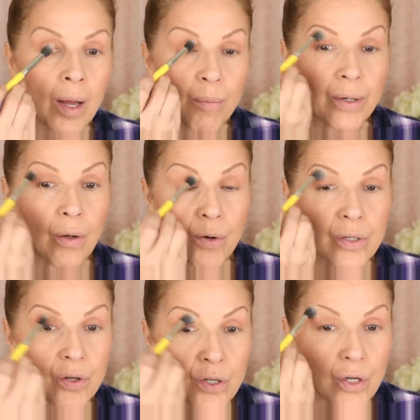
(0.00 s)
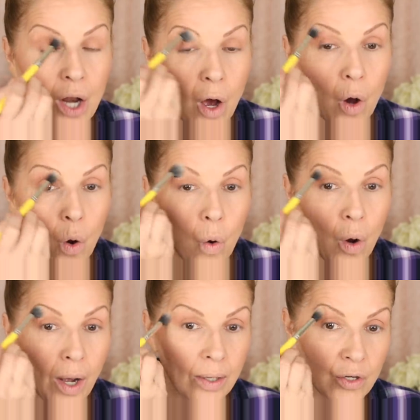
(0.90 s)
But notice there's
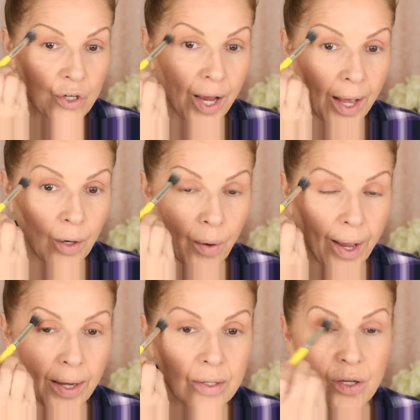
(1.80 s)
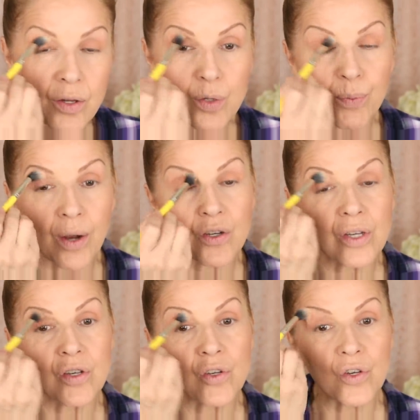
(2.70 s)
no shadow added to this brush.
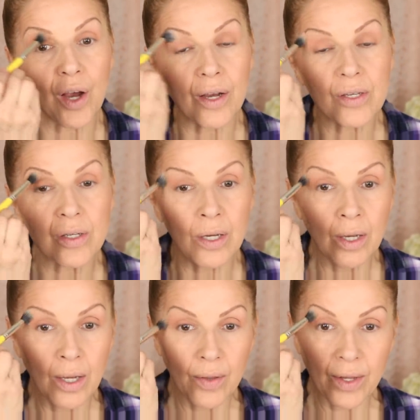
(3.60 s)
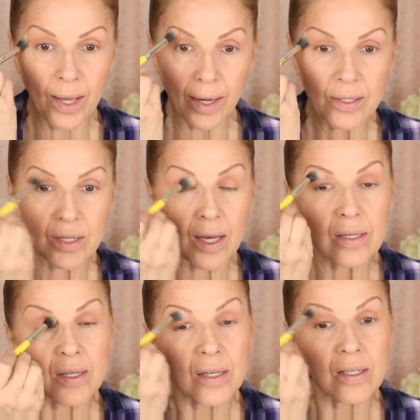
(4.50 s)
It's just the
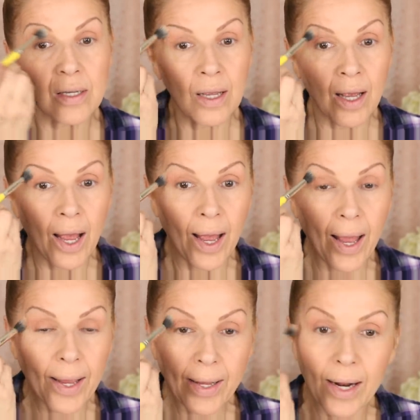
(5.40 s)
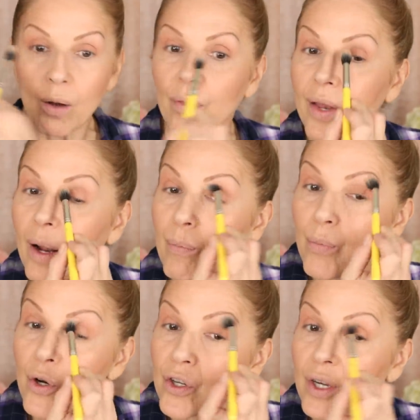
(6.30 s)
excess that's hanging out that I'm
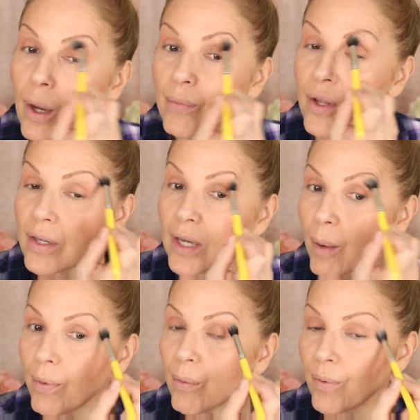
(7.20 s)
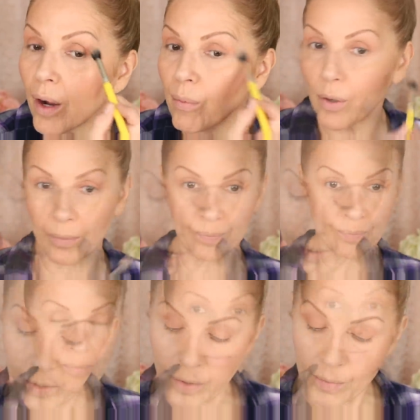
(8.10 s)
pushing up to the top of the brow bone. All
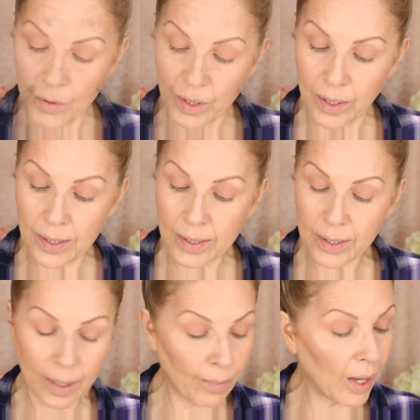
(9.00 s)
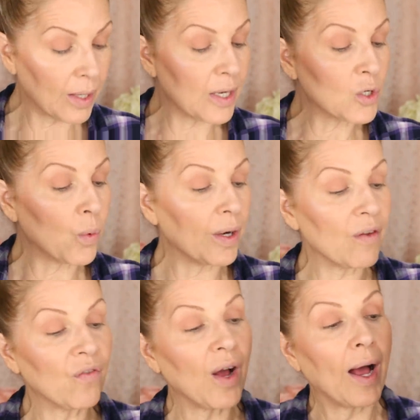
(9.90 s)
right, so I'm using a Sigma
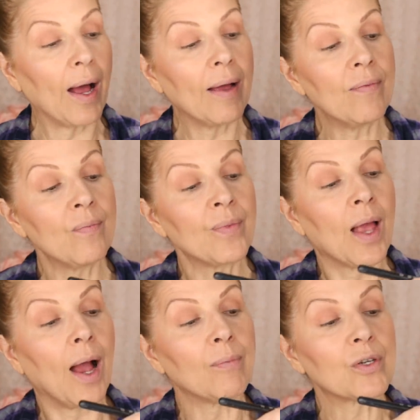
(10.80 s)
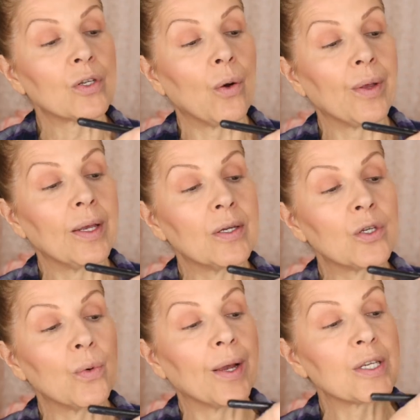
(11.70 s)
E25. I'm just going
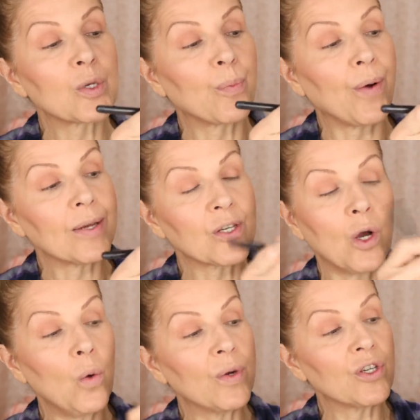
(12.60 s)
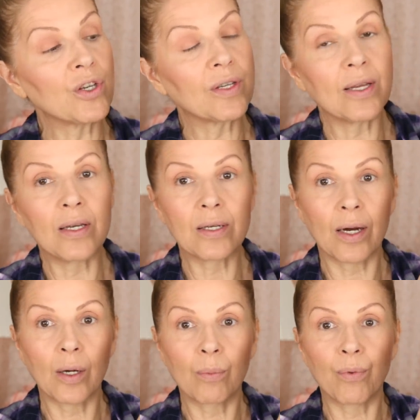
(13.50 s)
into Espresso, which is the
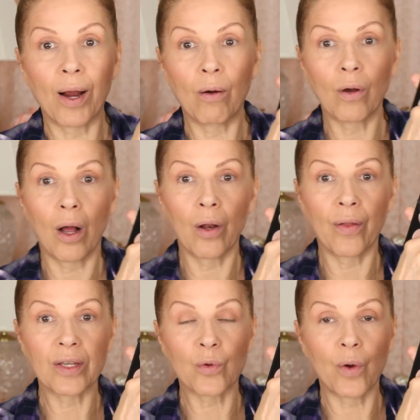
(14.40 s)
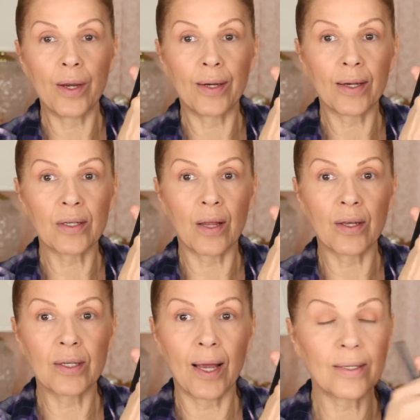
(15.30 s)
dark brown color that's right next to
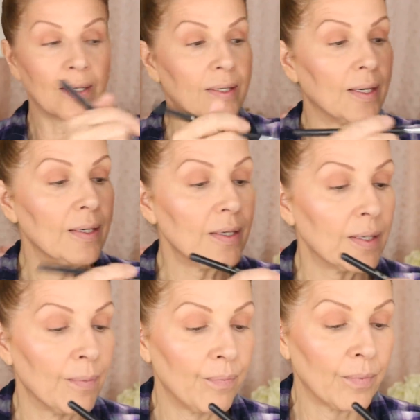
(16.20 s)
the Tete a Tint.